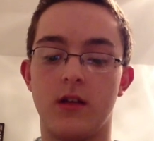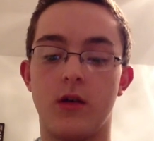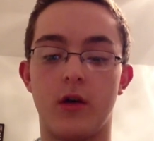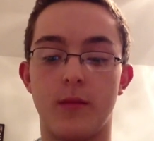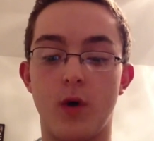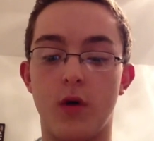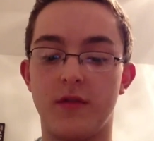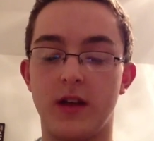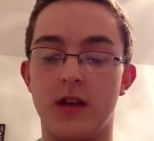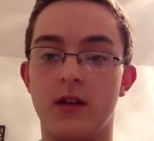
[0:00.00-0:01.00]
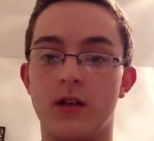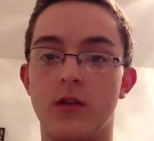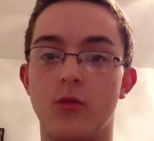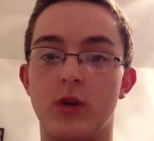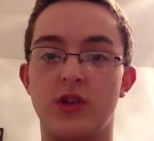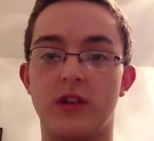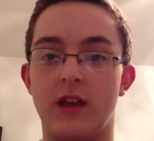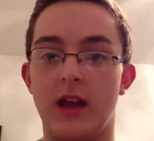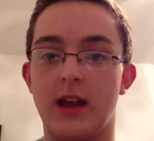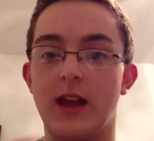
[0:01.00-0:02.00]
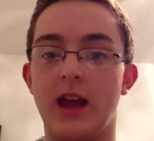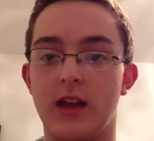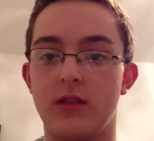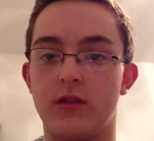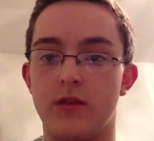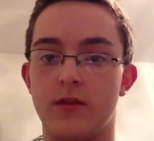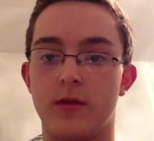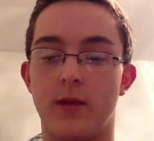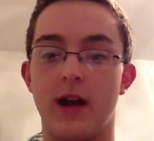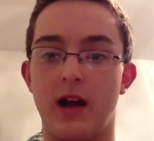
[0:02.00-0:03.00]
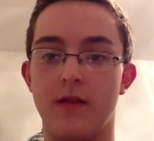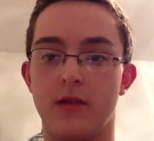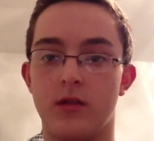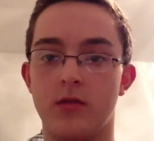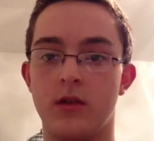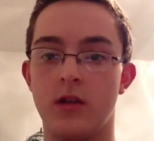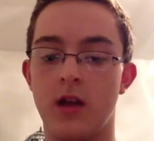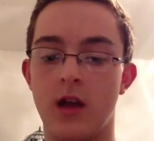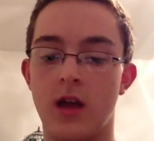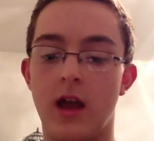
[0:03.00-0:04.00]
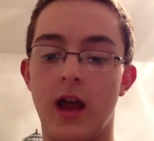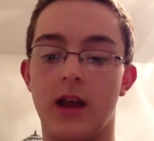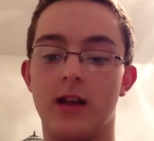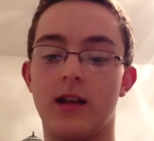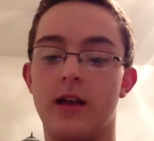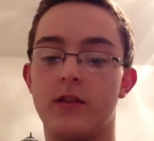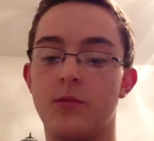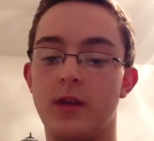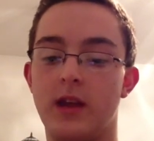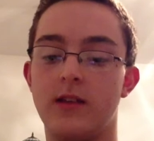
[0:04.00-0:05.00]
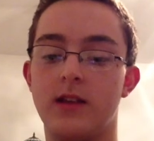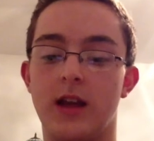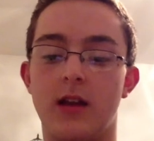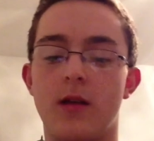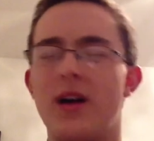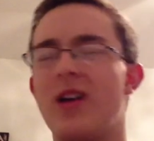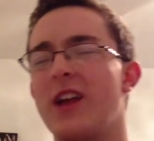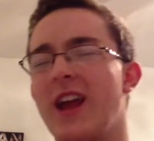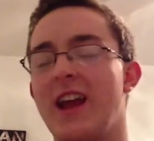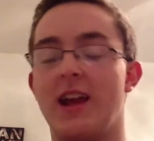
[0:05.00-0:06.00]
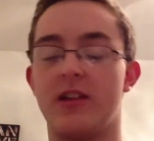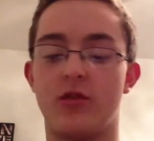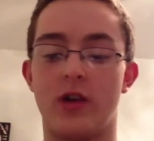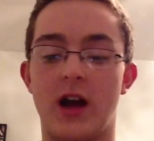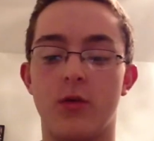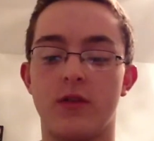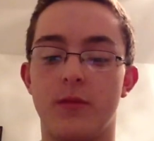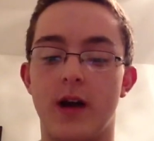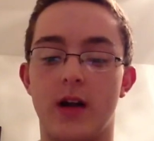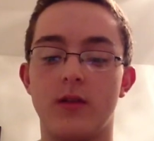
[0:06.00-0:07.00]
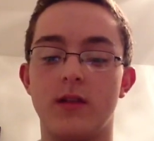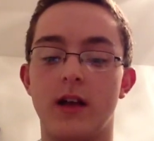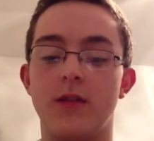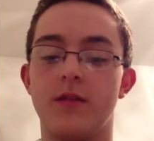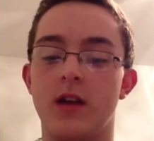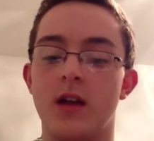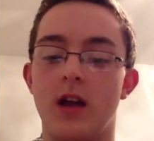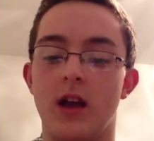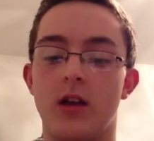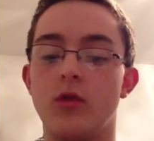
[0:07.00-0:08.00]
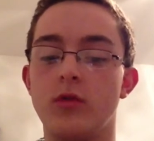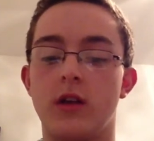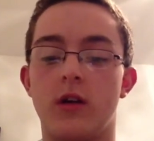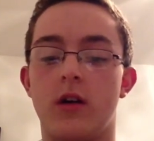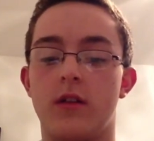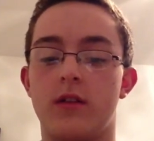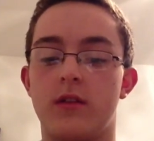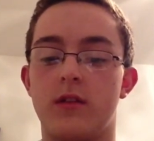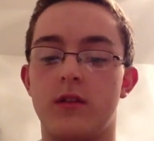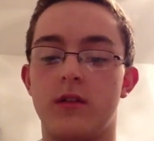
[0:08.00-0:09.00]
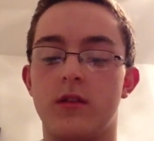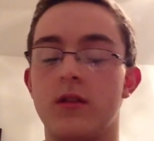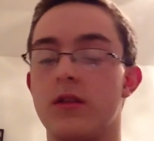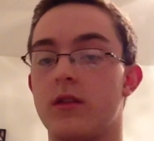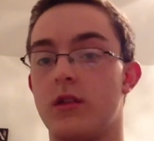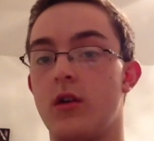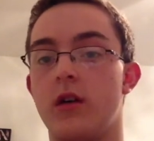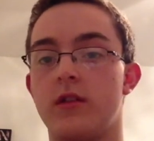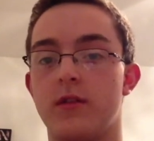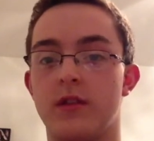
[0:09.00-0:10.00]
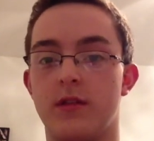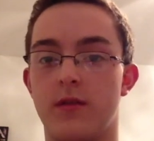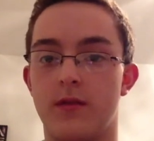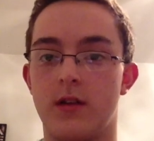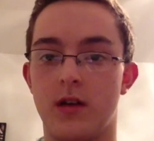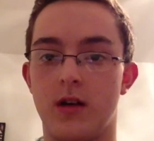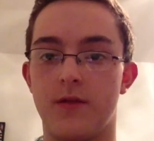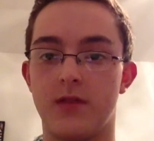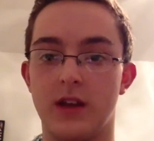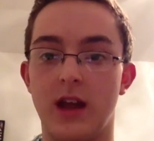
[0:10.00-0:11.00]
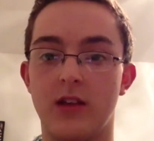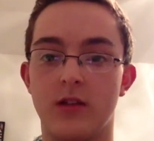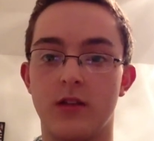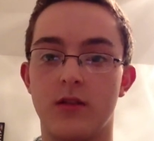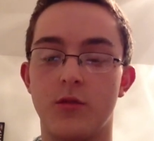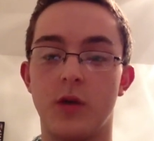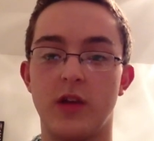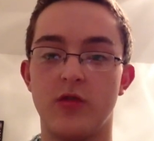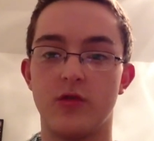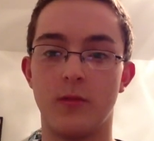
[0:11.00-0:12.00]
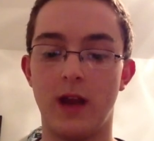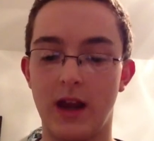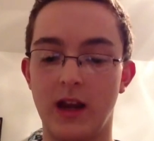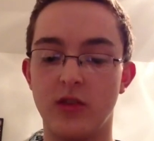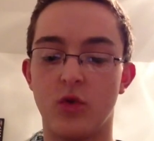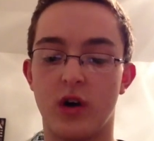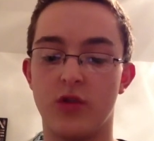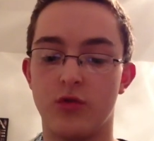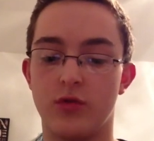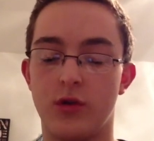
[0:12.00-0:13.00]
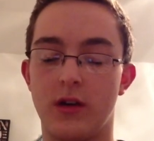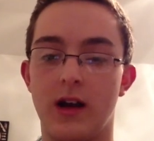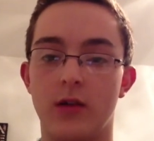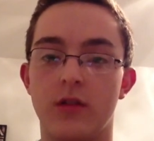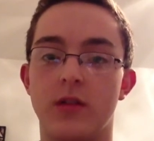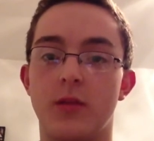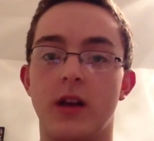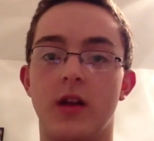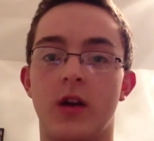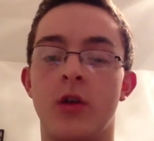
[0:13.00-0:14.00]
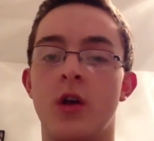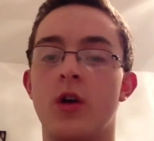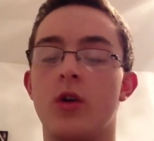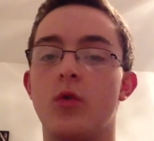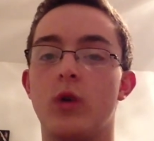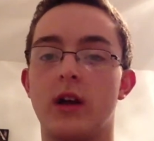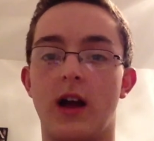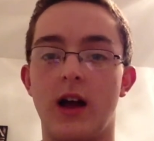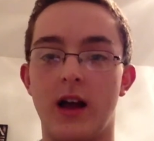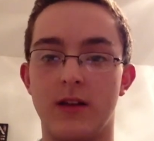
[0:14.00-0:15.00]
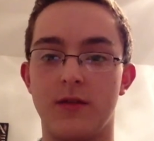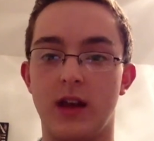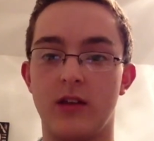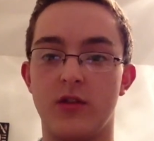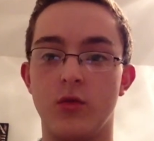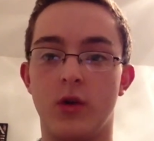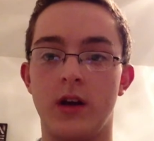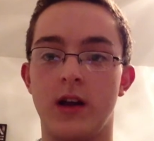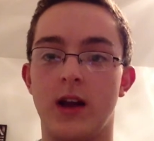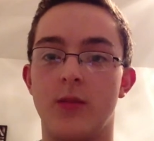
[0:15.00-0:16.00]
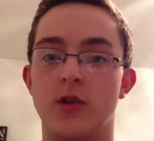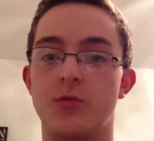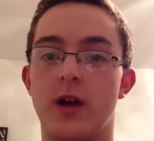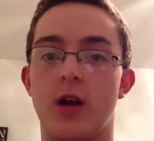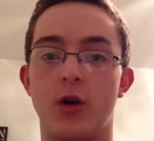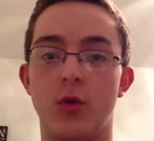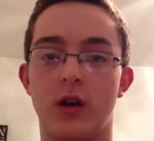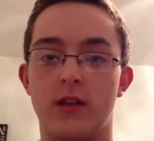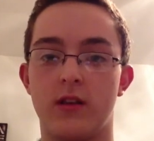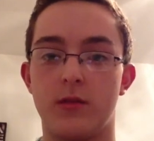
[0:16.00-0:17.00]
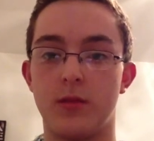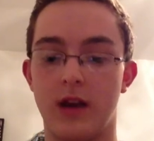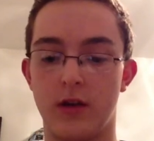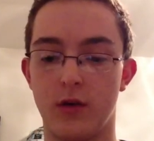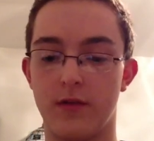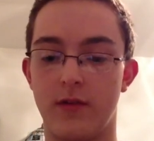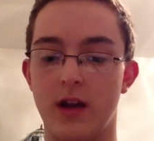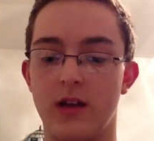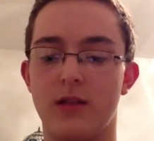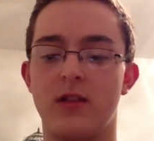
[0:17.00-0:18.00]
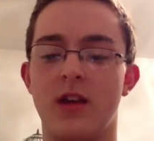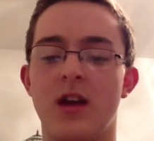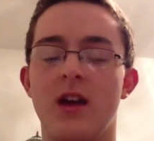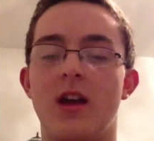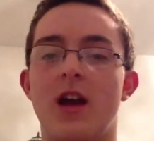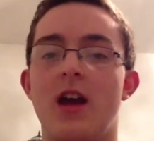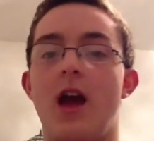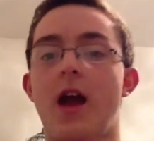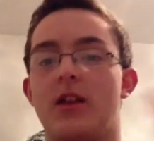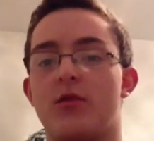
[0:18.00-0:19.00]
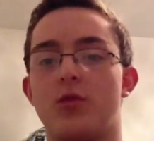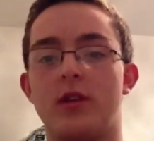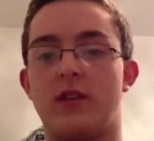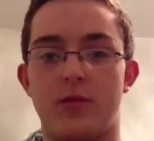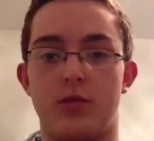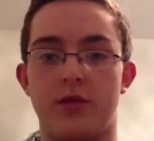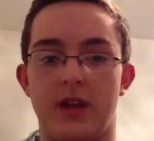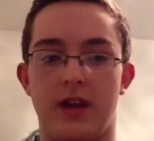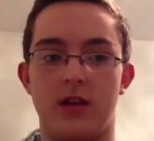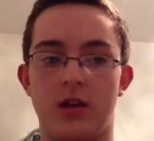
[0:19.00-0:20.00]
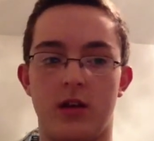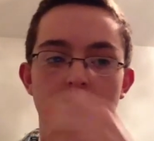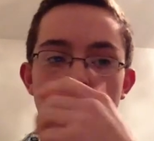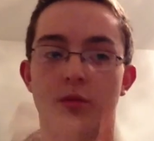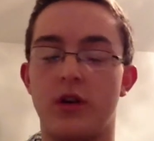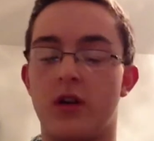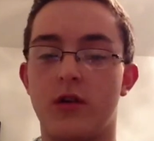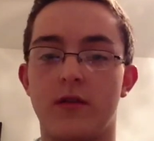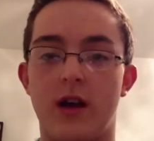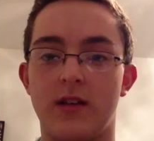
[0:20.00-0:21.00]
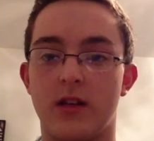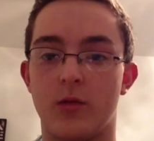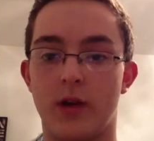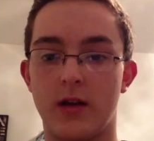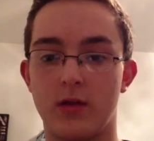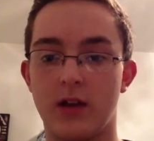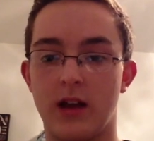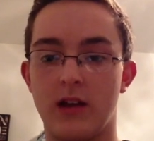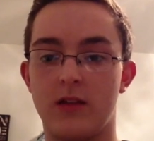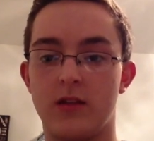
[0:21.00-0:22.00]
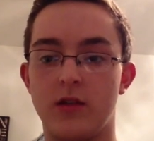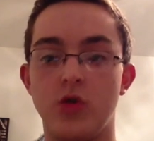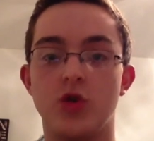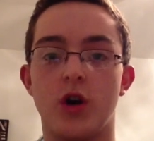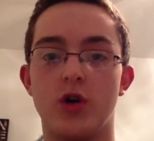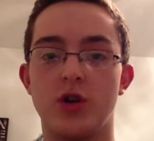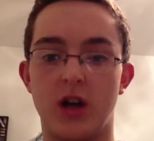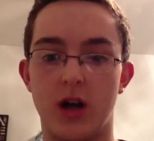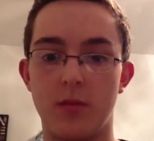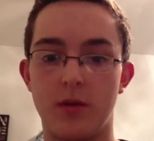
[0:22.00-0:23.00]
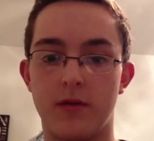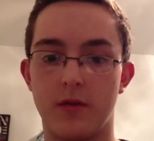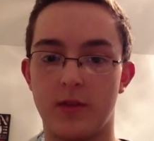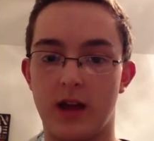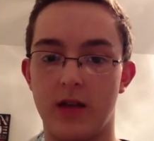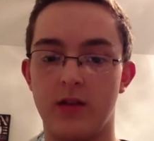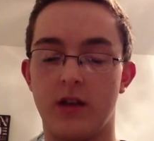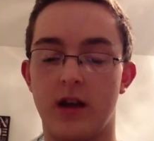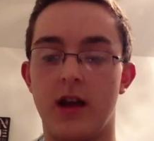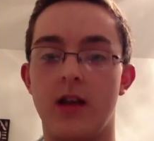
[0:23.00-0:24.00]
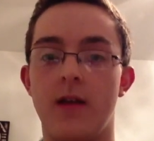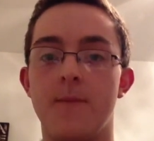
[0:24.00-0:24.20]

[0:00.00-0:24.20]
called a Mophie, which is a case for my iPhone, and it allows me to get about 8 extra hours of battery life, and it only costs, the cost of the cases range from $80 to $130 depending on what kind of case you want and how much power you want it to supply to your device. And it's a really simple thing. You just put it on your device like a regular case, you charge it up from the outside,